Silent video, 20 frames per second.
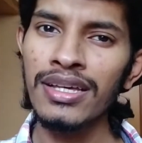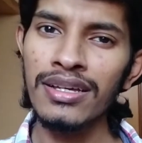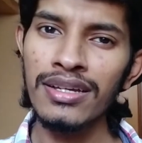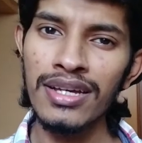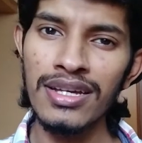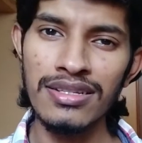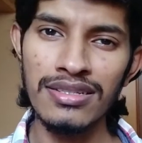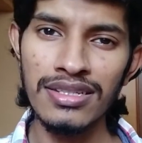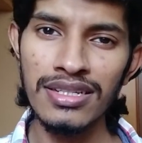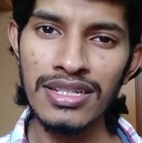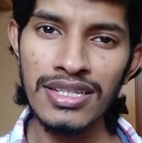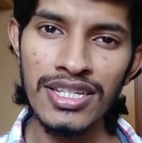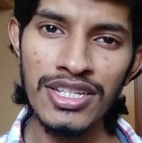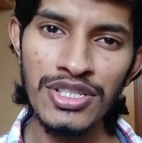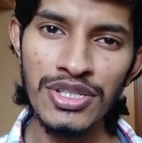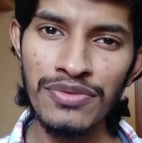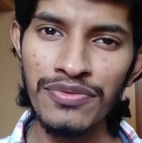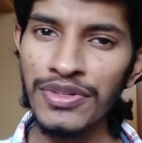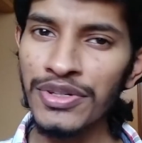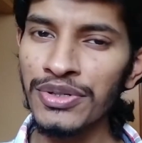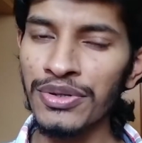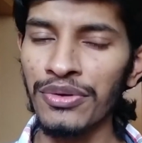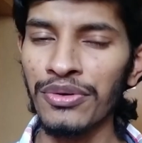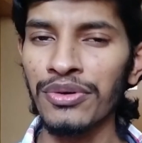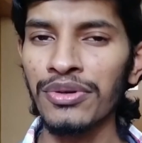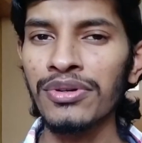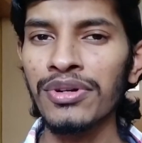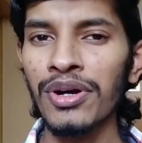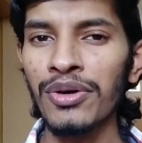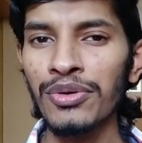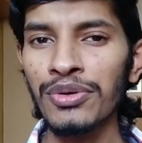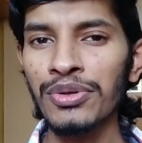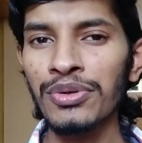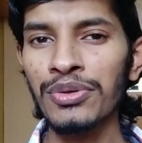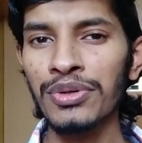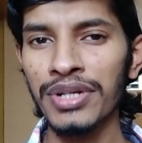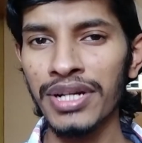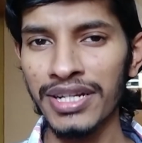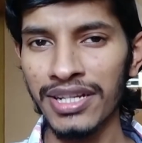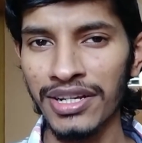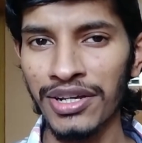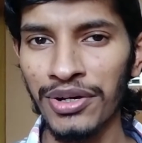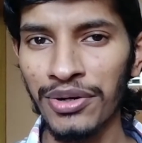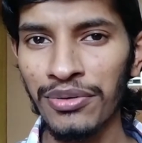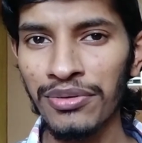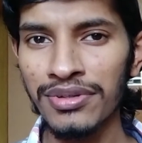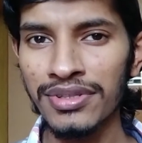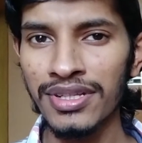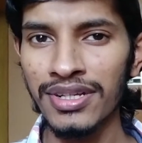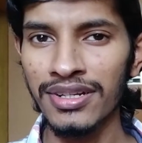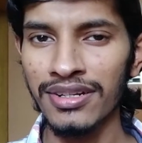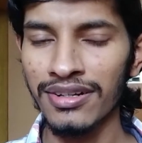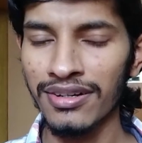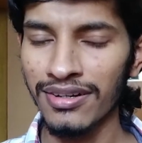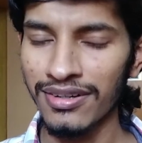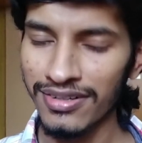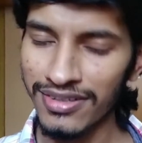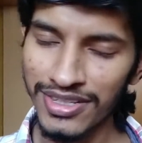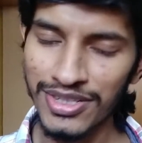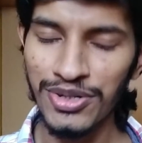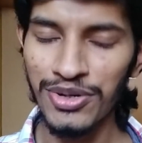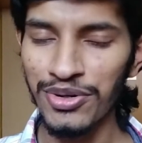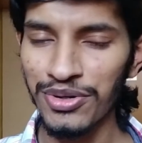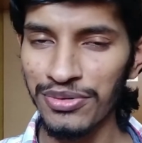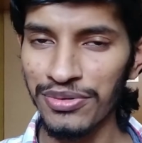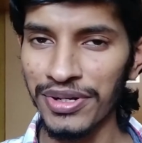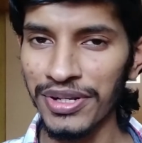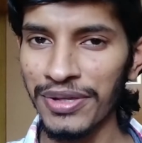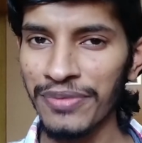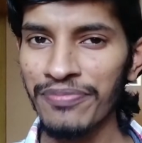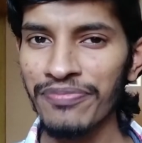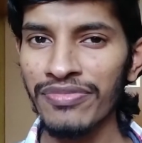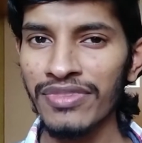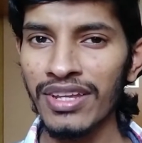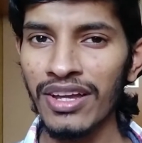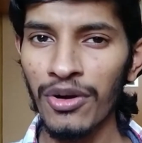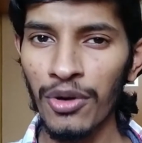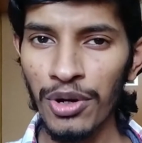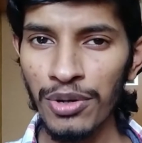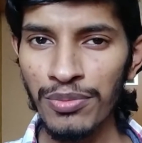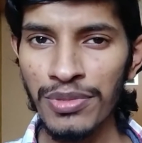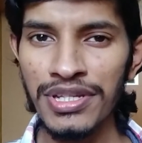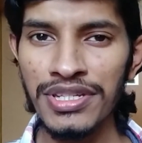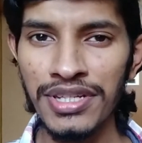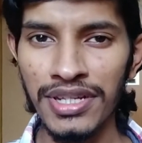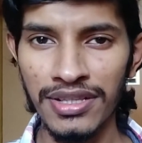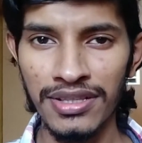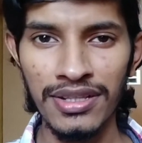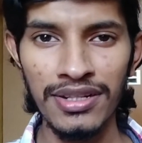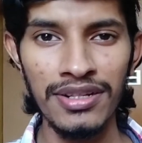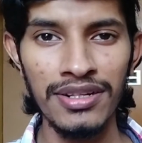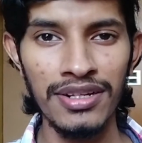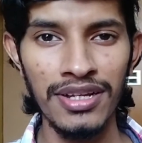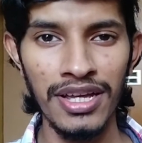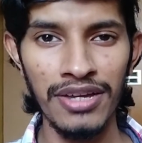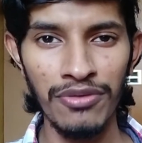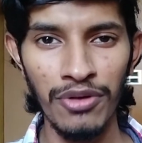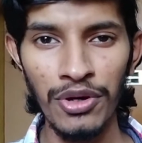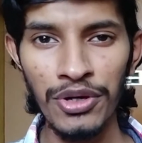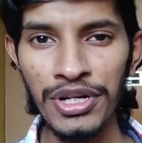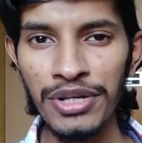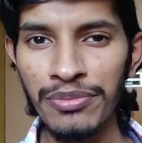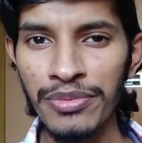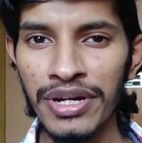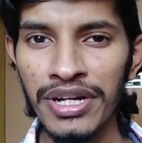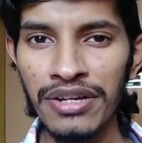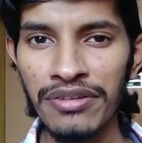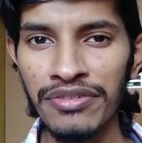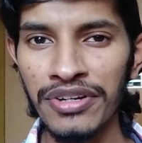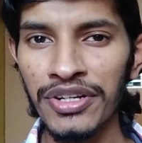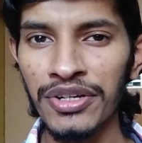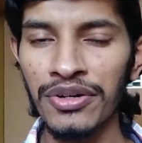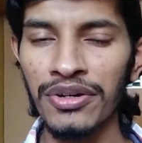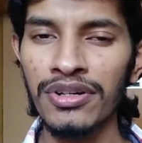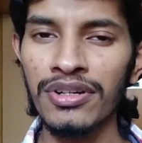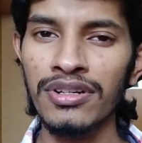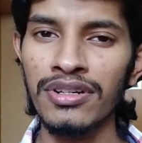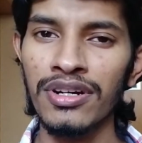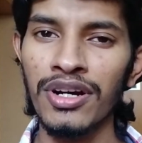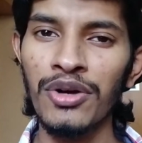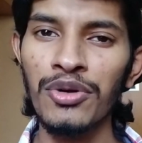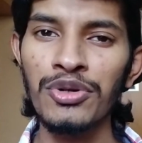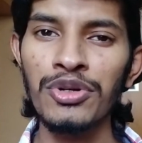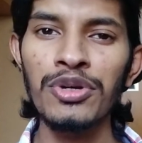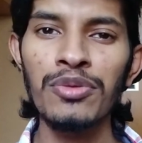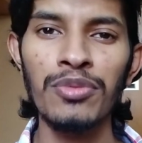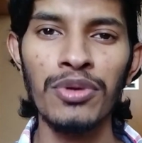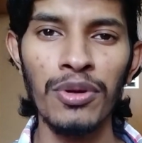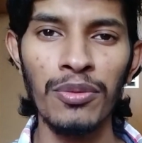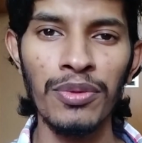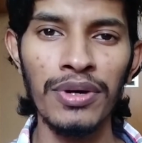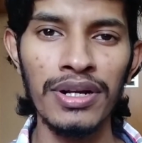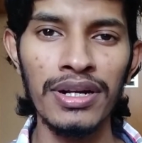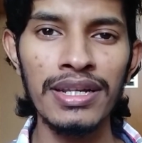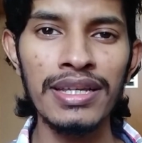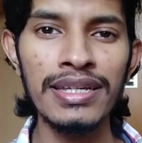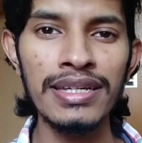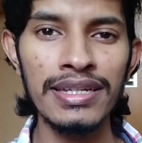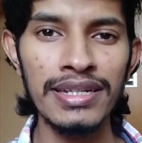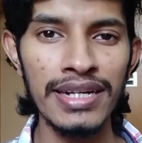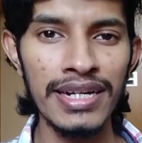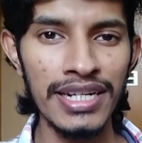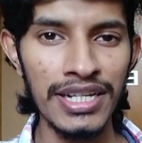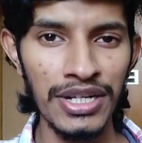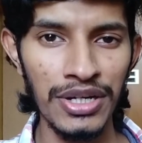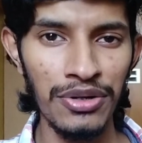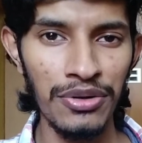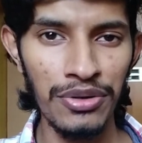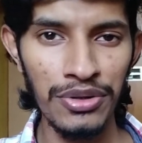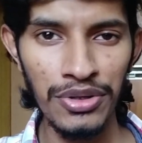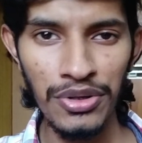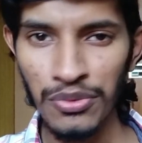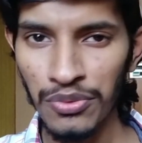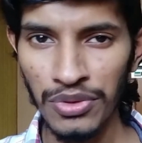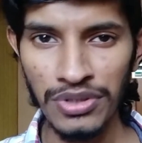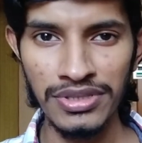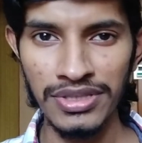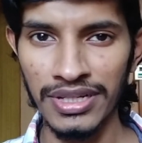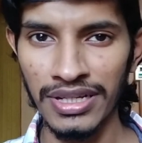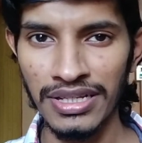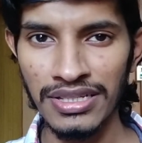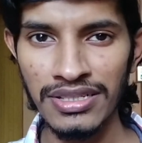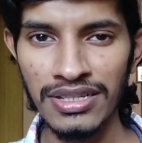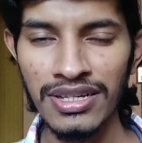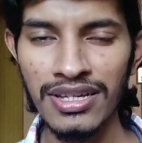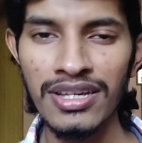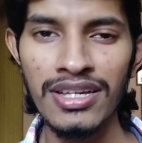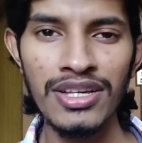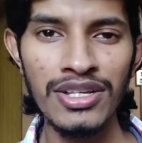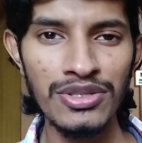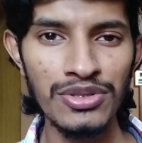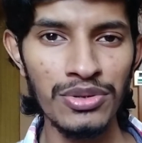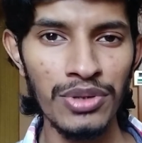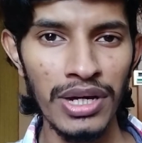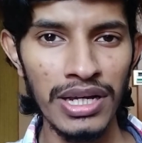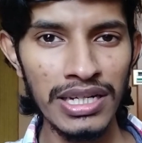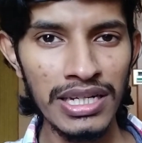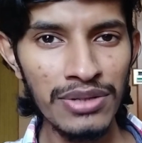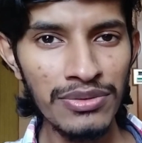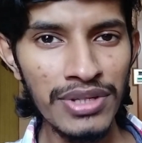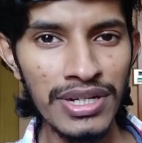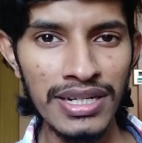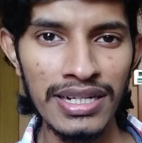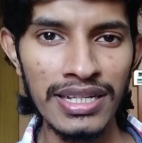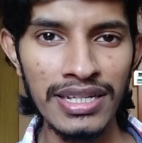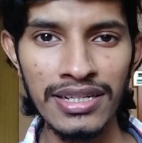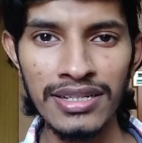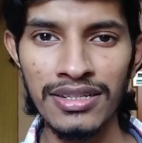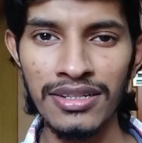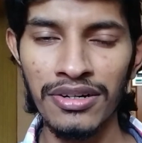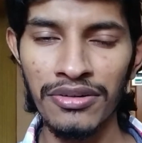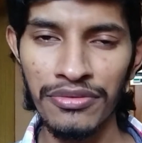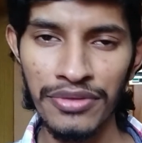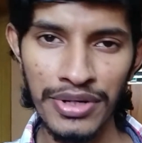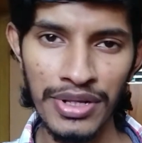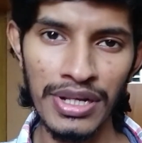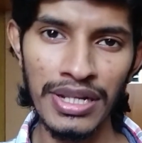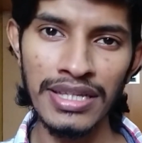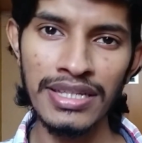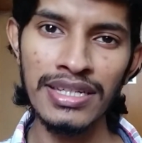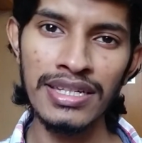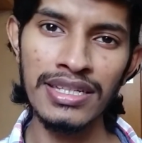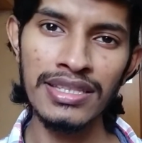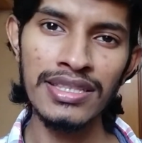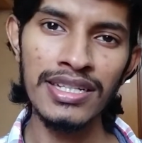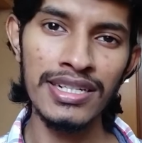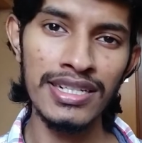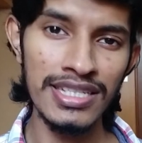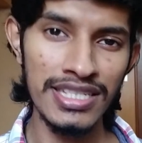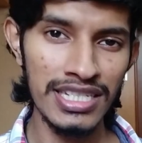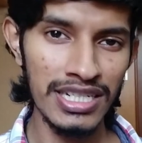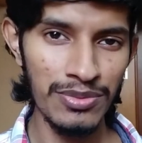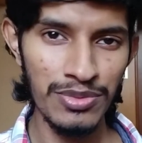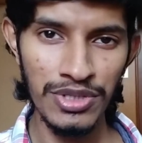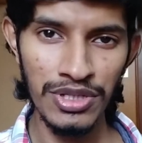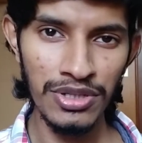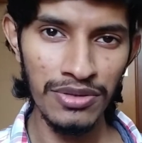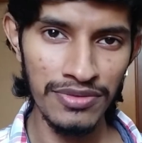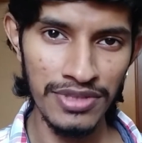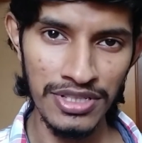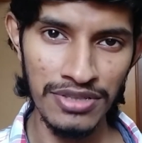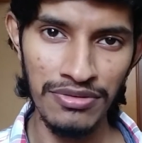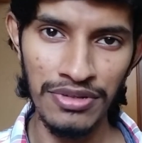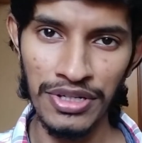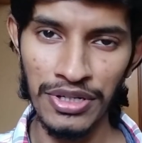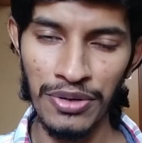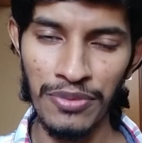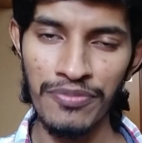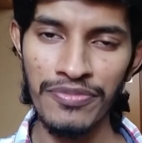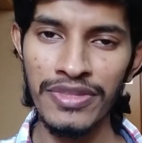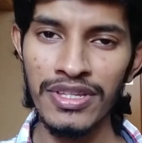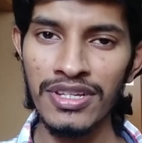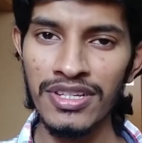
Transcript: guys in case if you don't know how to create an account then don't worry on my channel, I've already made a video on uh, how to properly create an account on WazirX. So I'll leave that link, uh, video link in the description of this video.